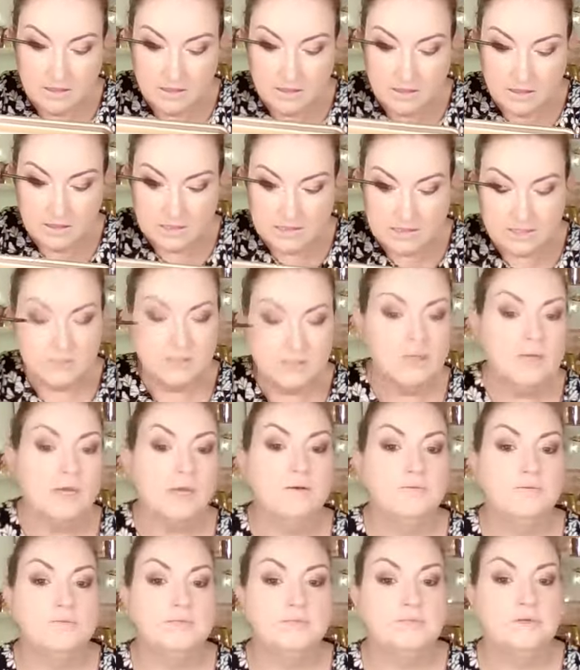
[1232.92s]
So yeah, I
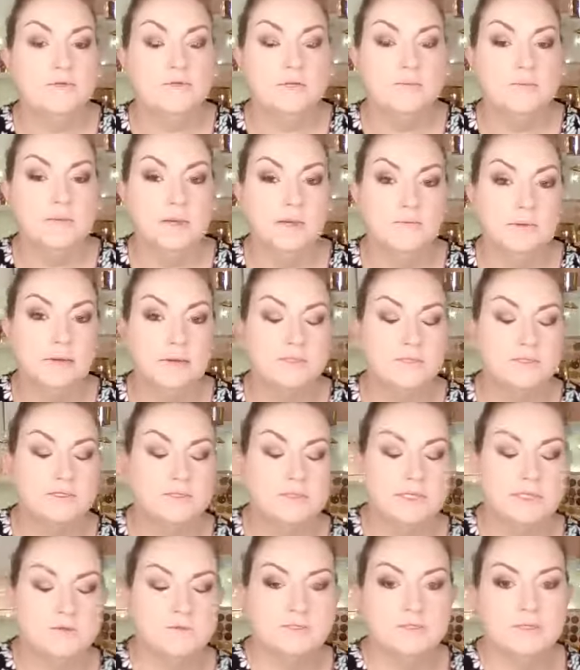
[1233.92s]
was talking about my
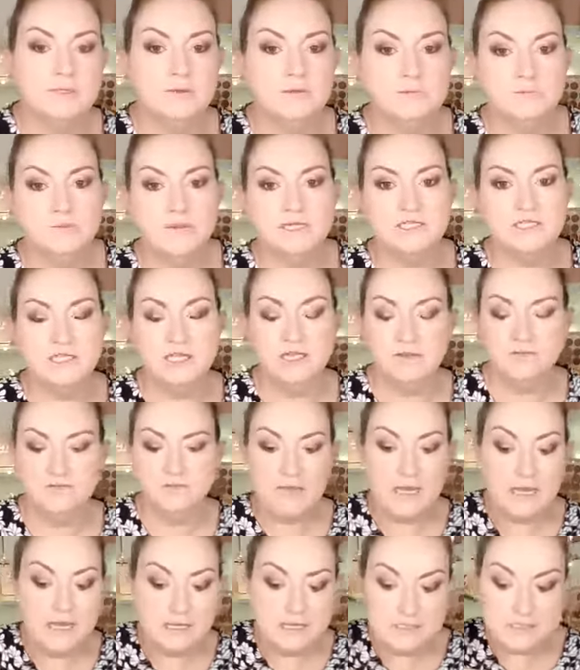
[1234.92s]
museum. So my
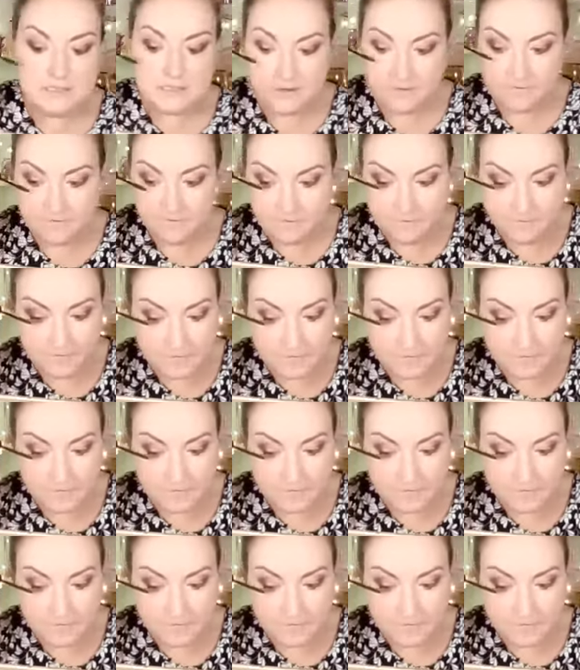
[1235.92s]
JFK stuff.